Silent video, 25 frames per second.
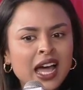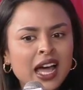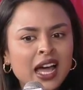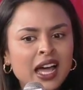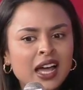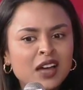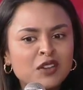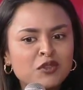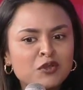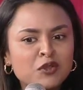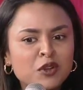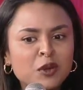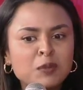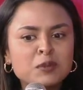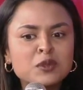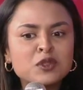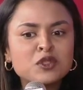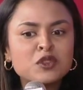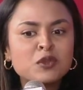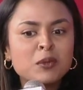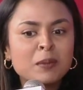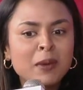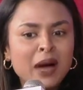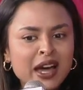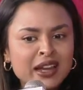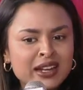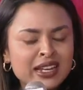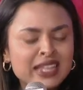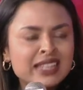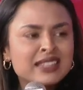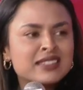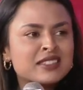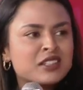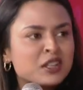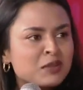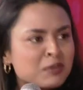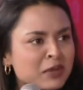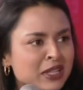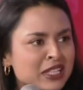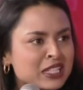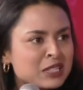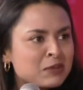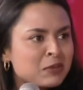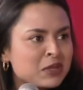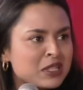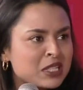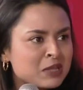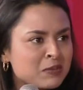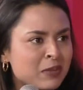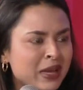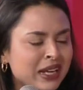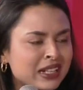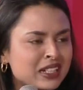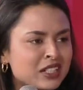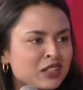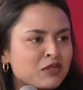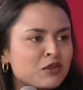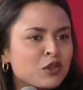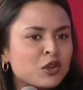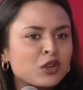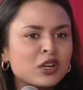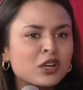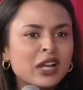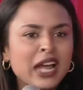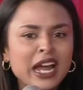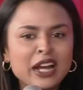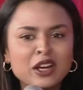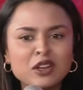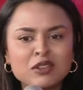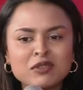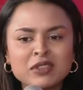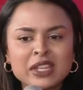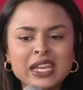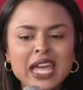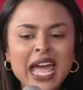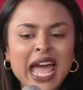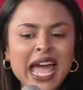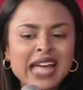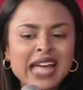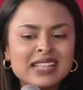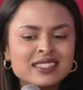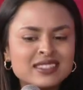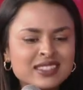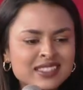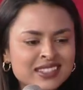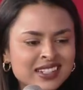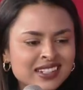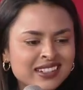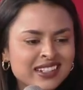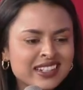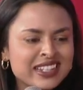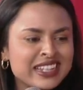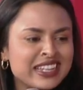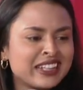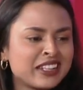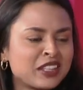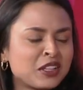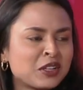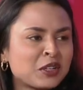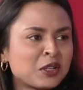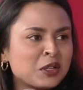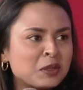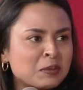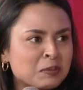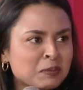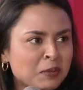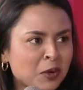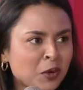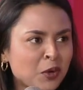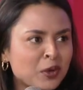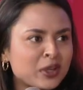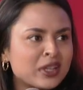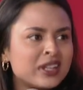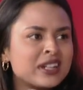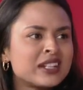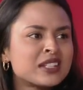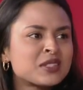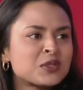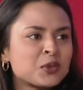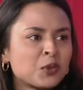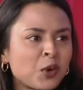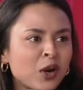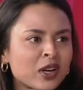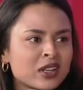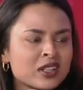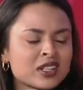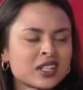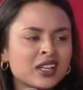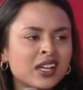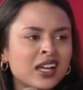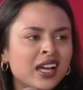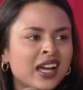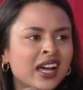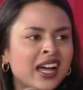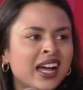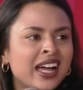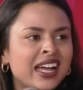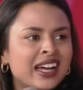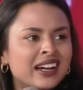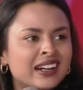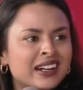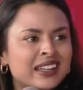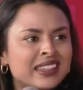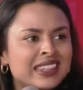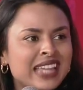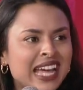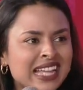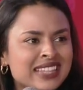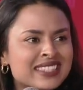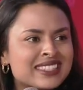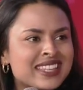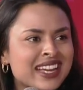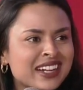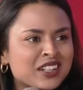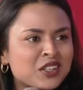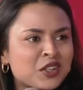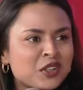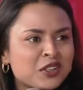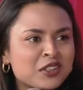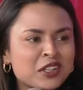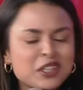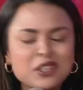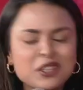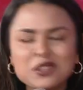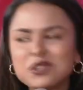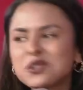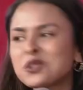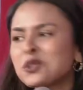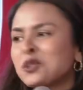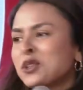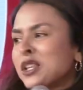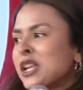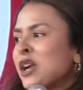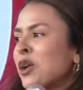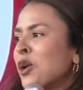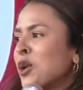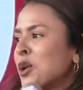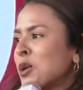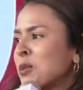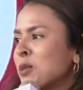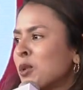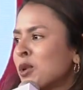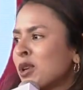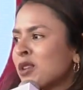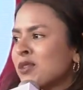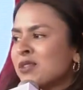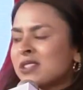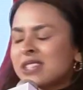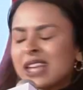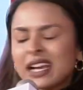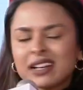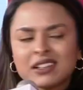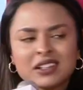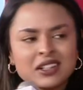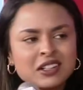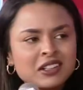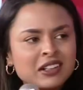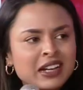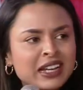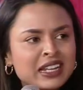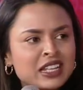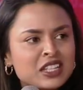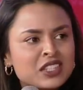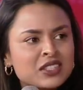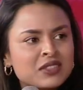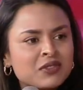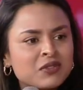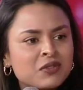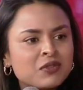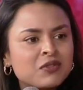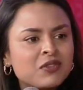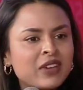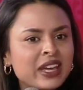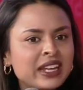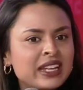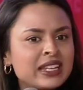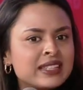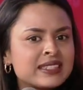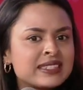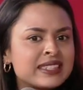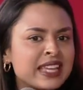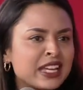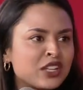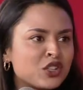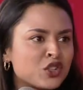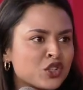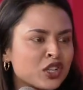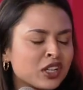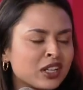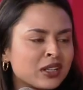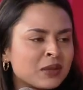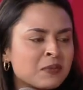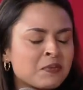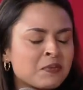from Somany Ceramics' perspective, you're kind of the ancillary and the components what that sector is to the automotive sector, and it's very essential.